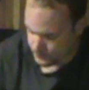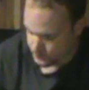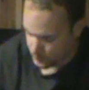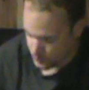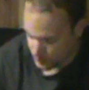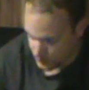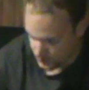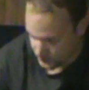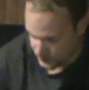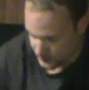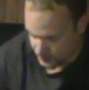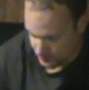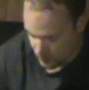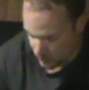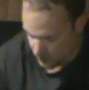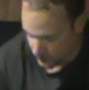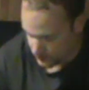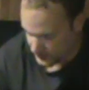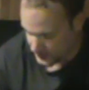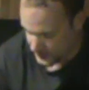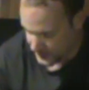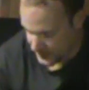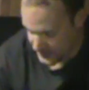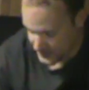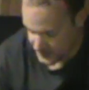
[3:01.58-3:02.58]
put them all
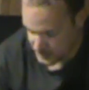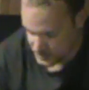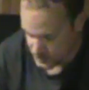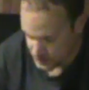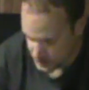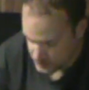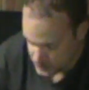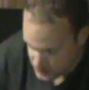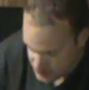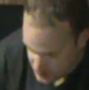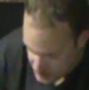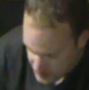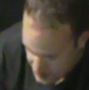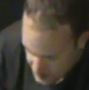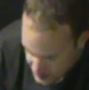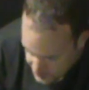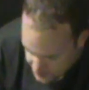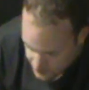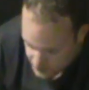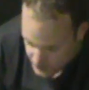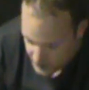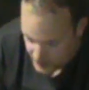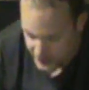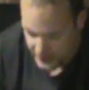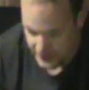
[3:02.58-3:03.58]
in the cases,
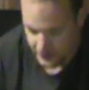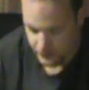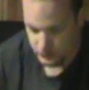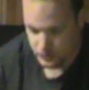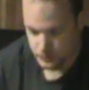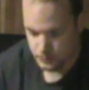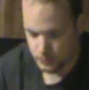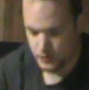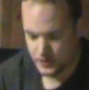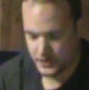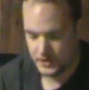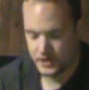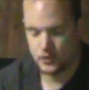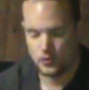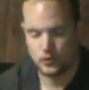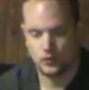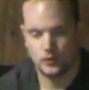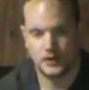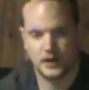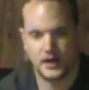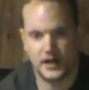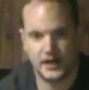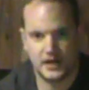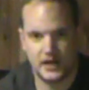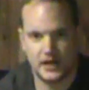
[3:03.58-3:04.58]
and it was pretty
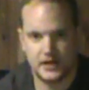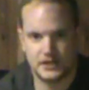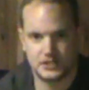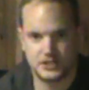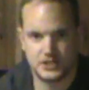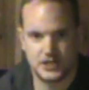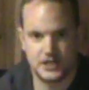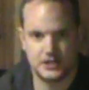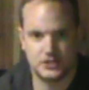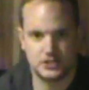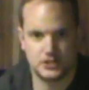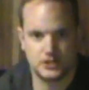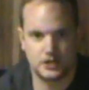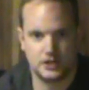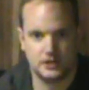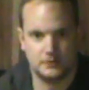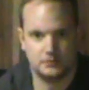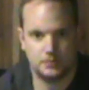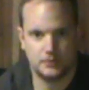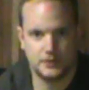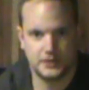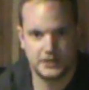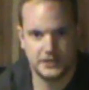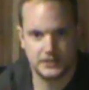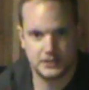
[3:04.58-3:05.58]
cool that I got a chance to
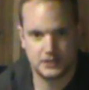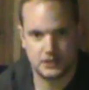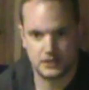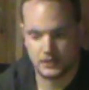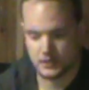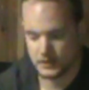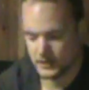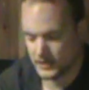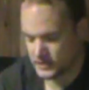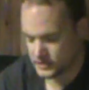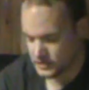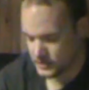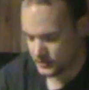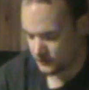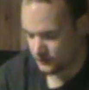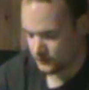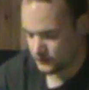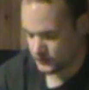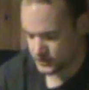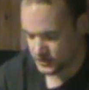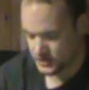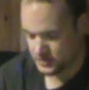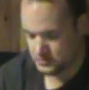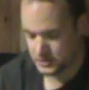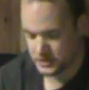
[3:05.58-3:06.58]
complete the collection
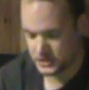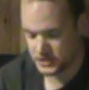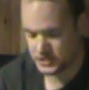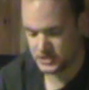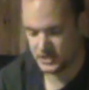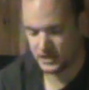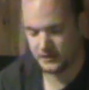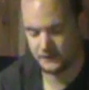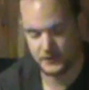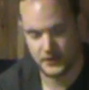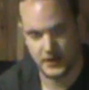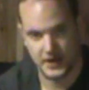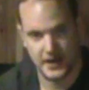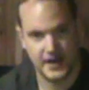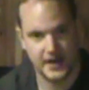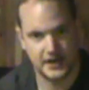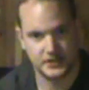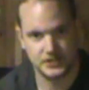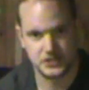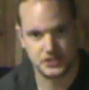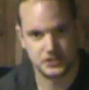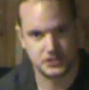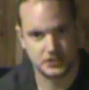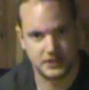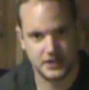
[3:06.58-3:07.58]
for some of the stuff that I
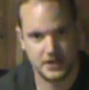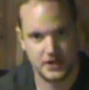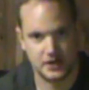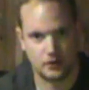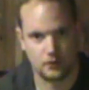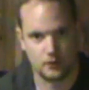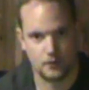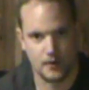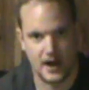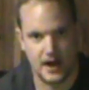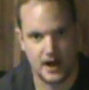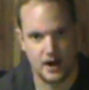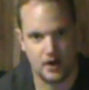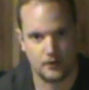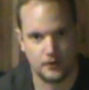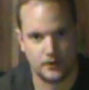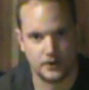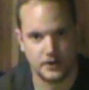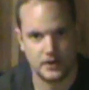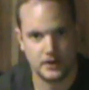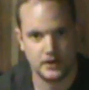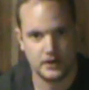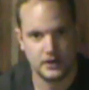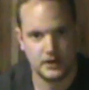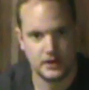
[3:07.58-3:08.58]
had just laying around.
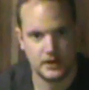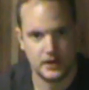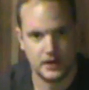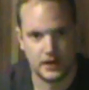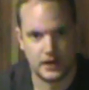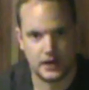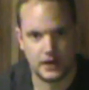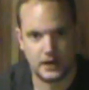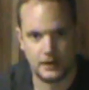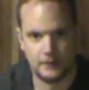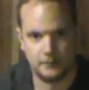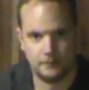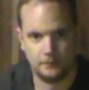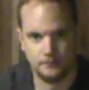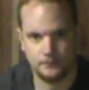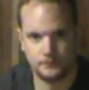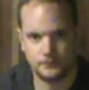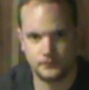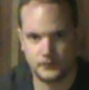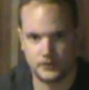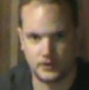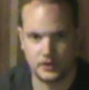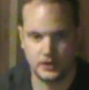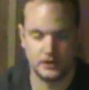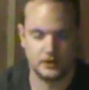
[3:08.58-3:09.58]

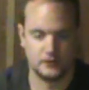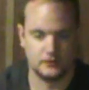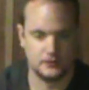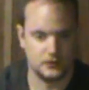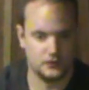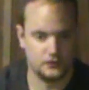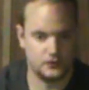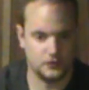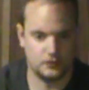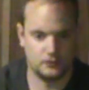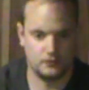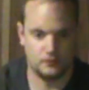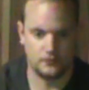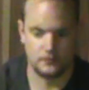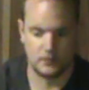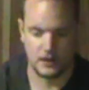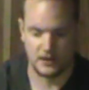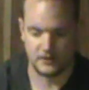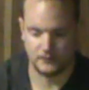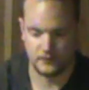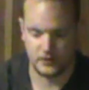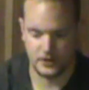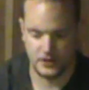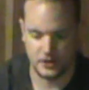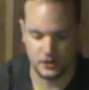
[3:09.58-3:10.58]
If you viewed
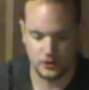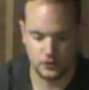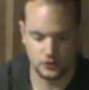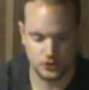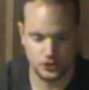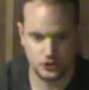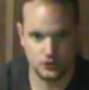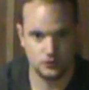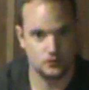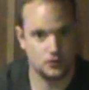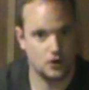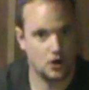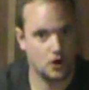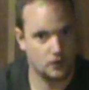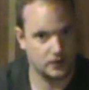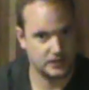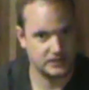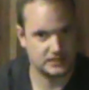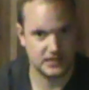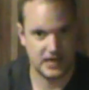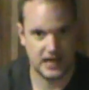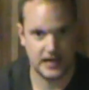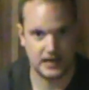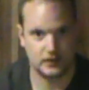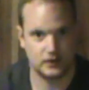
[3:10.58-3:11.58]
my videos, you know
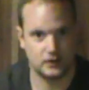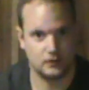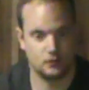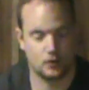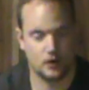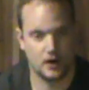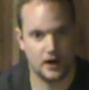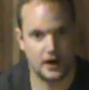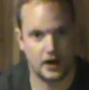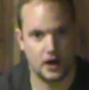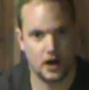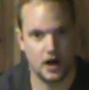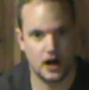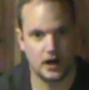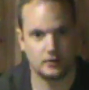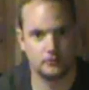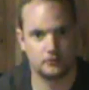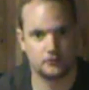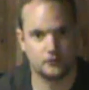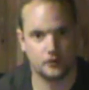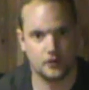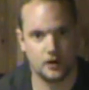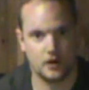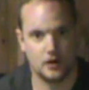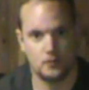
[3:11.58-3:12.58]
exactly where I got
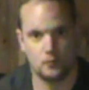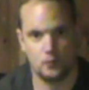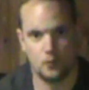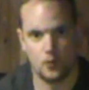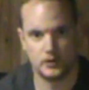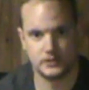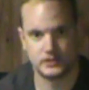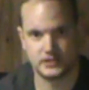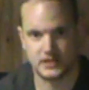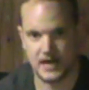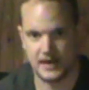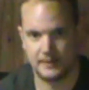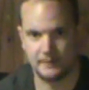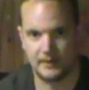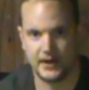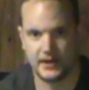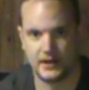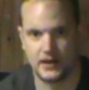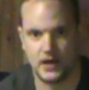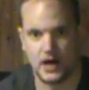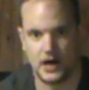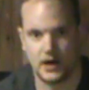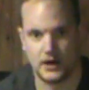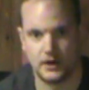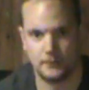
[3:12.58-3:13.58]
them from, what time I
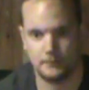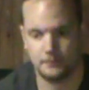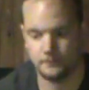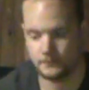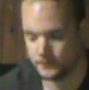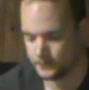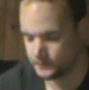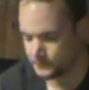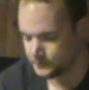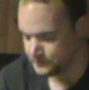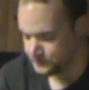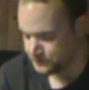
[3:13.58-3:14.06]
got them.